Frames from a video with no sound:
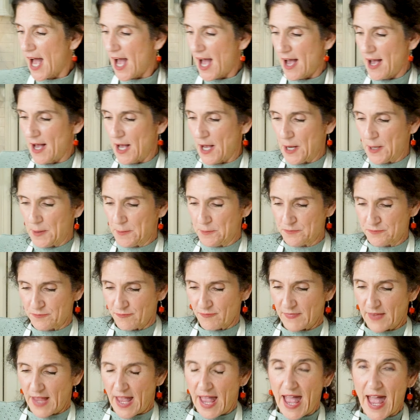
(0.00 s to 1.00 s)
um,
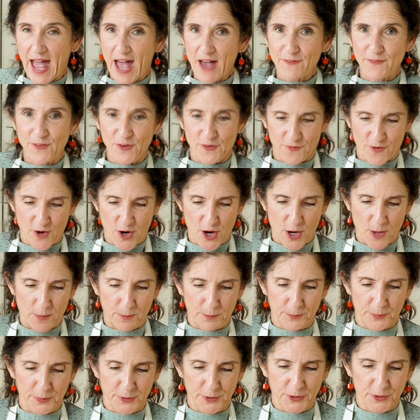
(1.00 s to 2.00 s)
half of
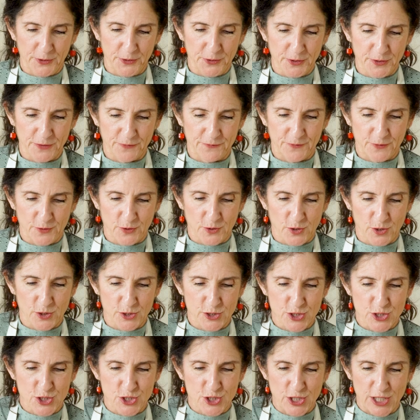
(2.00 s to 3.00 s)
our
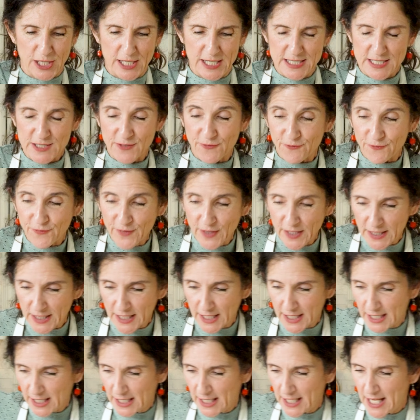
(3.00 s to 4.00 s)
beautiful cheese
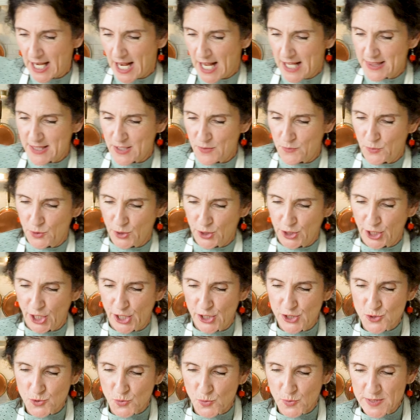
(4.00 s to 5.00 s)
filling, and then we're gonna
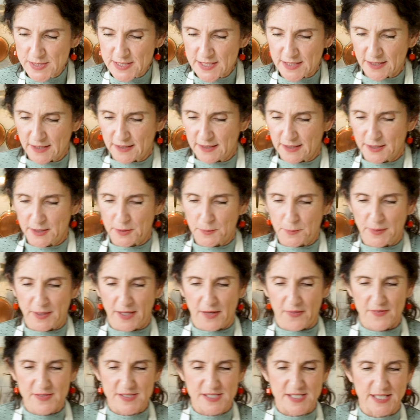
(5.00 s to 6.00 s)
drizzle a little bit
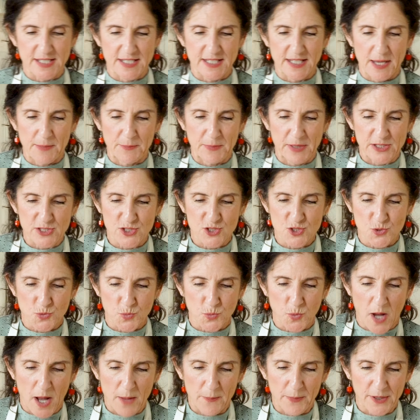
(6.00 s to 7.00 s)
of this yummy
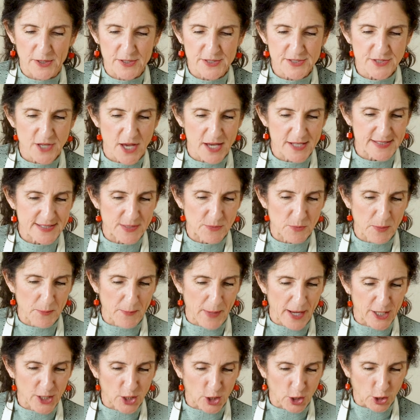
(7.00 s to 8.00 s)
strawberry sauce that we
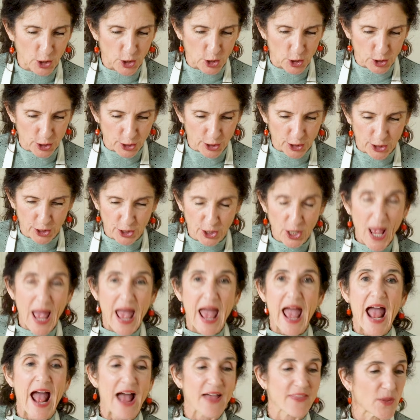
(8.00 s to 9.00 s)
made earlier,
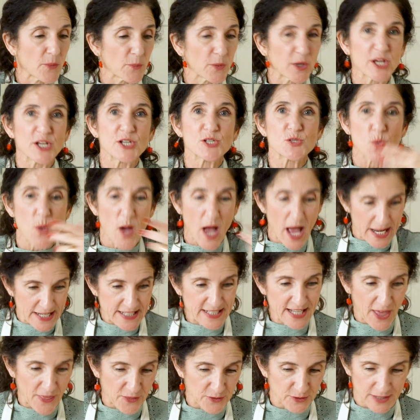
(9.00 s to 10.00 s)
and then we're gonna do
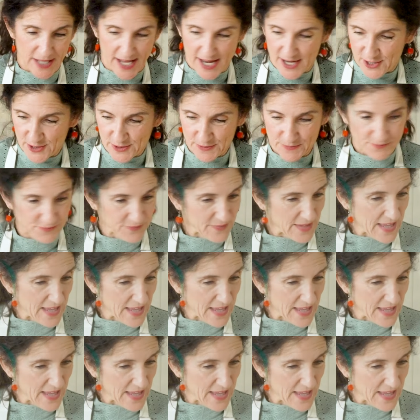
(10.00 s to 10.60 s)
another layer.